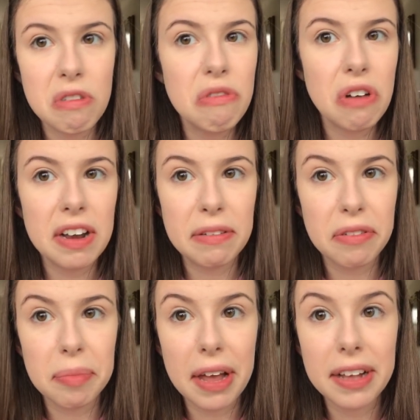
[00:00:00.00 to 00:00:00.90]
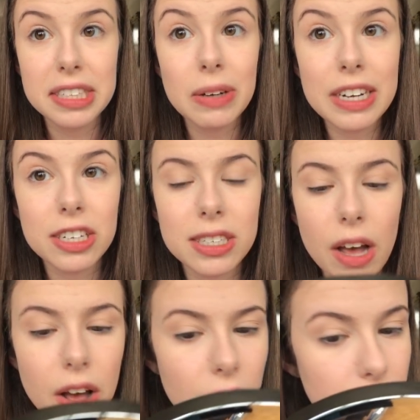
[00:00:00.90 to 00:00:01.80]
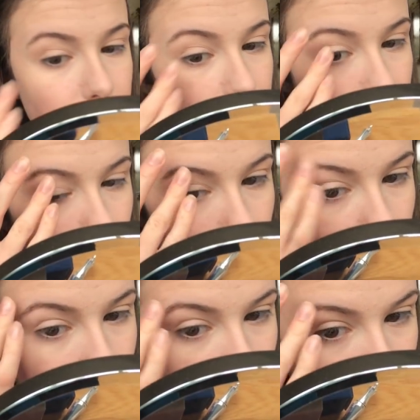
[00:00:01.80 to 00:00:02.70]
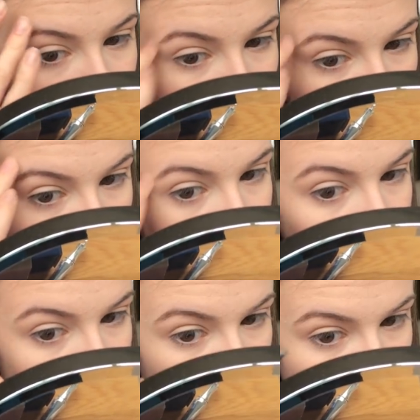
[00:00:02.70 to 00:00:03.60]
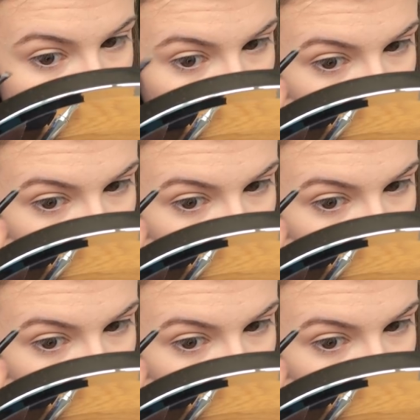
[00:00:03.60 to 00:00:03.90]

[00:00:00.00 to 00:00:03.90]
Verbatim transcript: fine from that, so I just follow what's already